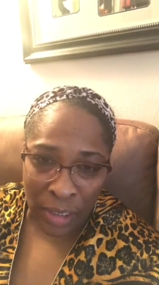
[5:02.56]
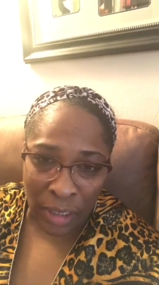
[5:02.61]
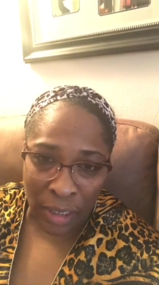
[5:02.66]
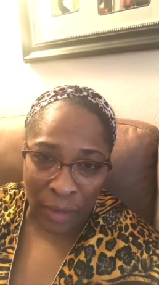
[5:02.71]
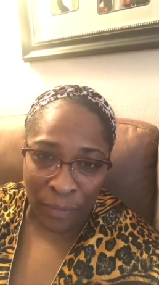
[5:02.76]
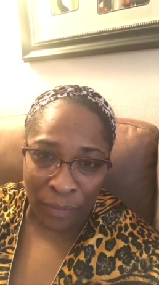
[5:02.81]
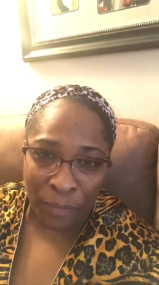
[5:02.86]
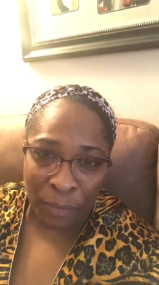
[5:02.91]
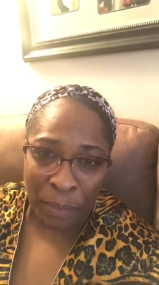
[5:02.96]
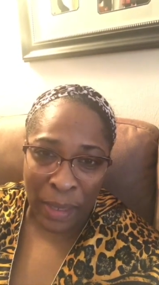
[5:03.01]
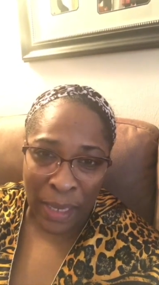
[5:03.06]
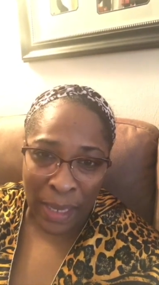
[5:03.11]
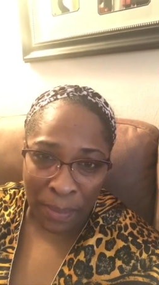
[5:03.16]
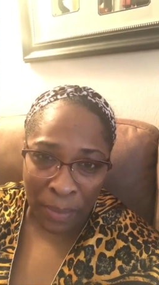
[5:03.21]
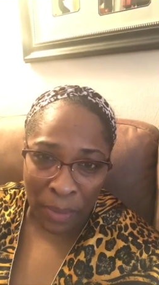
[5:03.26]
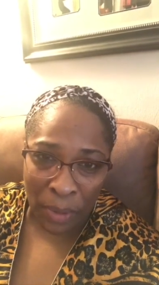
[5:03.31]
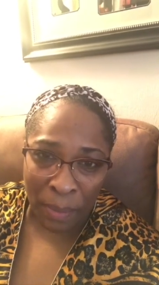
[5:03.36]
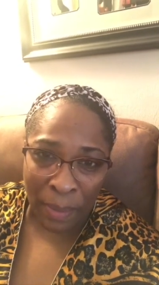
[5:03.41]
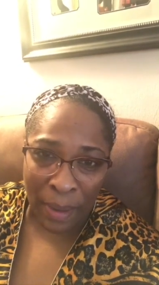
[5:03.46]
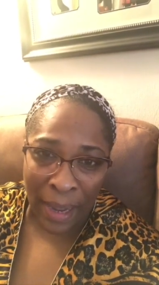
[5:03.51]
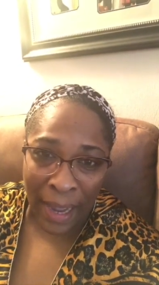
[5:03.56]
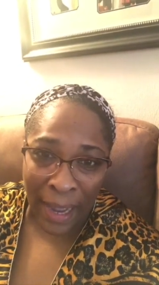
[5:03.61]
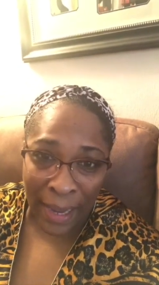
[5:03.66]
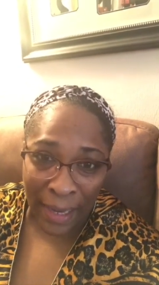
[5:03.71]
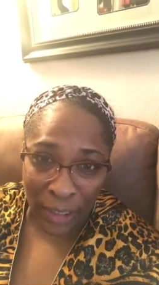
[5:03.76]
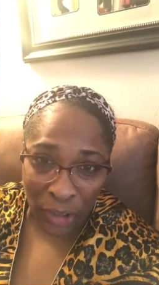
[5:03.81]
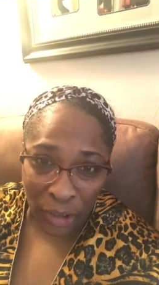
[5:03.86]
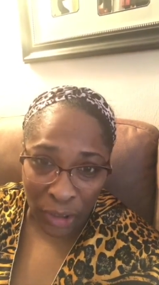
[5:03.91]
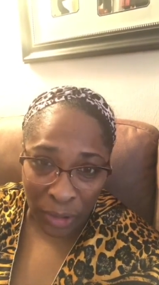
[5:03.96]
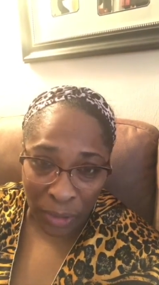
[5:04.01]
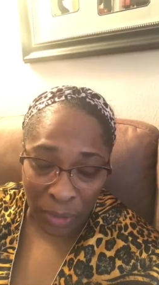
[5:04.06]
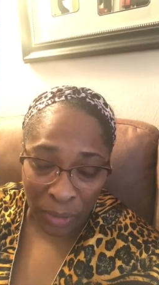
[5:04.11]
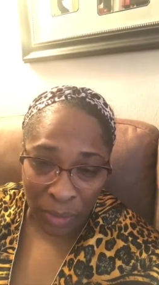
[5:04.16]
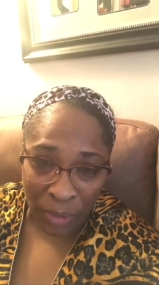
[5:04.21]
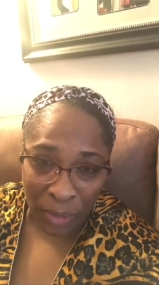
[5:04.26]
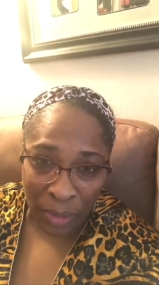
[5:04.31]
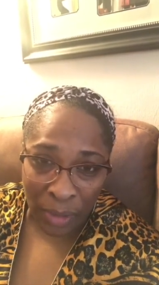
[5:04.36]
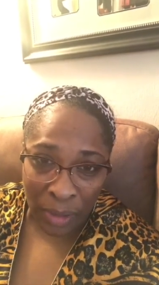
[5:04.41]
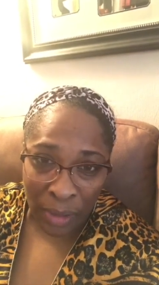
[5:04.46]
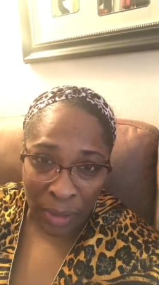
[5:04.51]
of people behind you
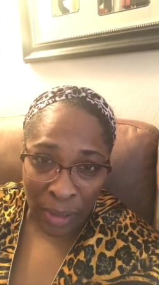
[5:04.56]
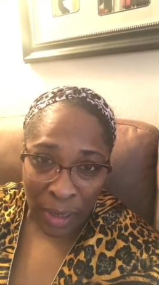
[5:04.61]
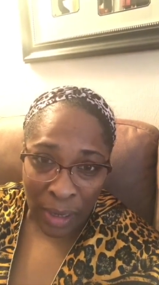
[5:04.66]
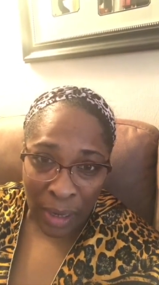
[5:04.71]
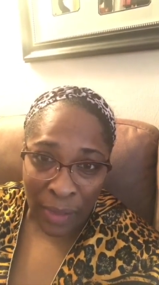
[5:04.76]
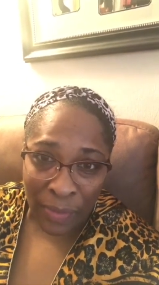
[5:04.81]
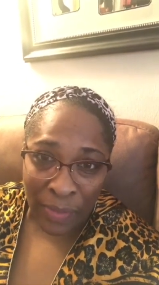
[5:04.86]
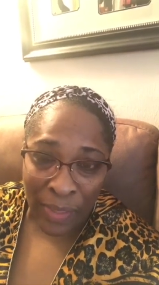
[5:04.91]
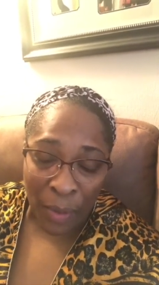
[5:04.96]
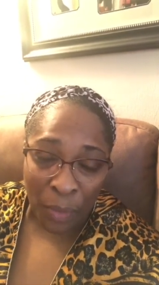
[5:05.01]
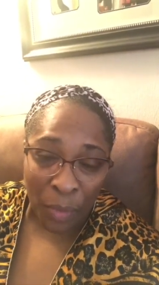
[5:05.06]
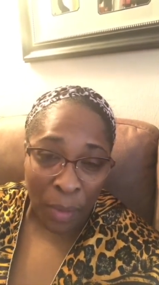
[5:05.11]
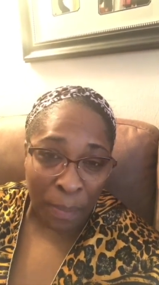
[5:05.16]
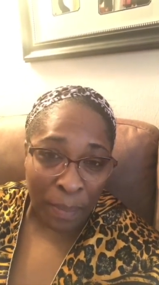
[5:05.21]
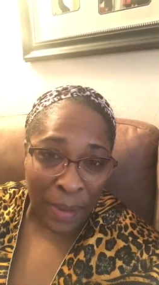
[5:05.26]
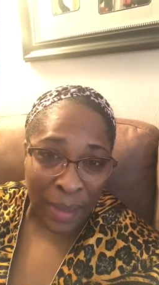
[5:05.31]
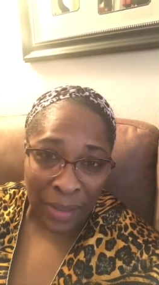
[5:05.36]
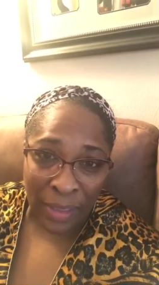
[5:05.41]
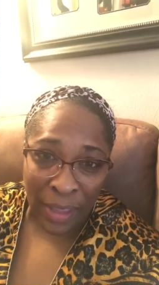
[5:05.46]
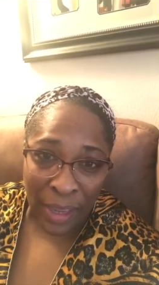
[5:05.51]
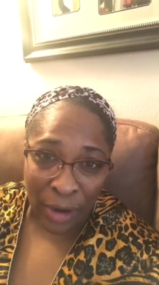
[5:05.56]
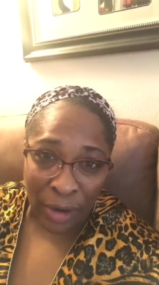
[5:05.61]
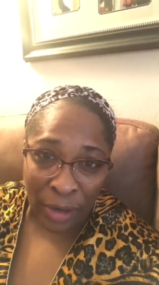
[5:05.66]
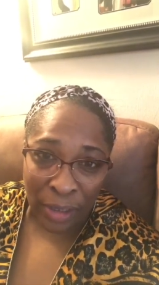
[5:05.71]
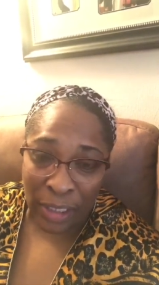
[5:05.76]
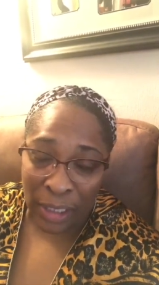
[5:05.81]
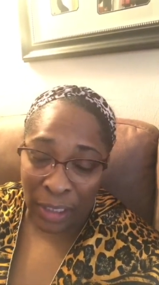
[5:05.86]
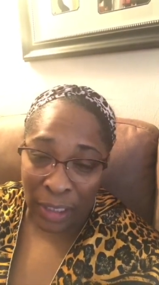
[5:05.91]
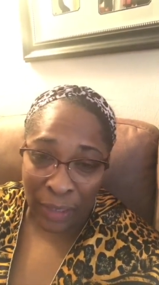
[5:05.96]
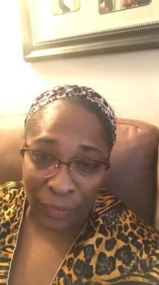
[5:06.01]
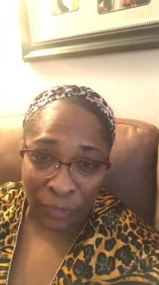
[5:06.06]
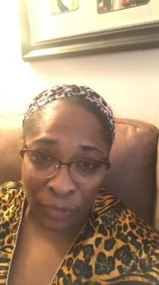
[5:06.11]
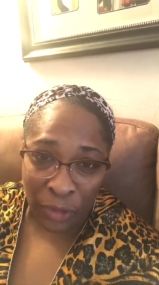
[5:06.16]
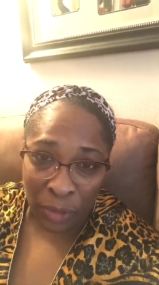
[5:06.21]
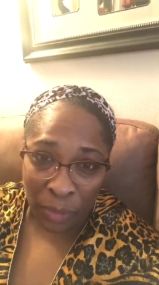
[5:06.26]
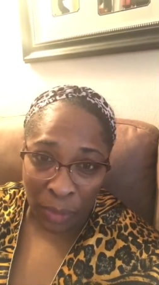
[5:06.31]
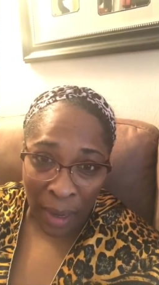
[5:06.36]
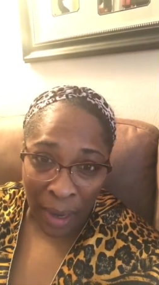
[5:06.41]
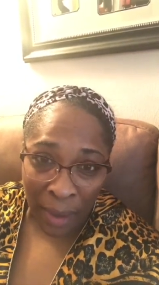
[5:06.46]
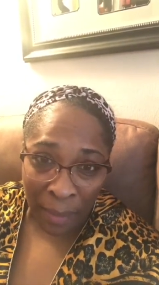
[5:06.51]
that will be there to lift
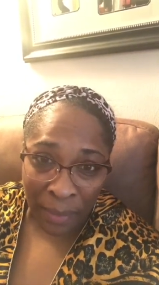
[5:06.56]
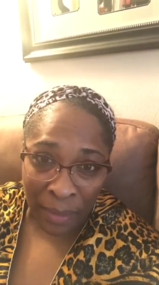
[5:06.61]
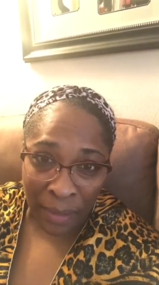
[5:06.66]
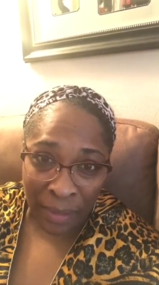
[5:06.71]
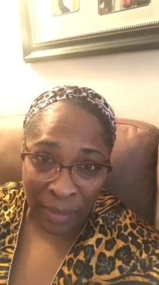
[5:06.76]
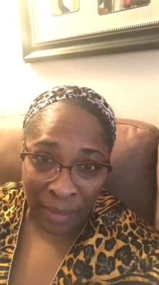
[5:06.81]
you up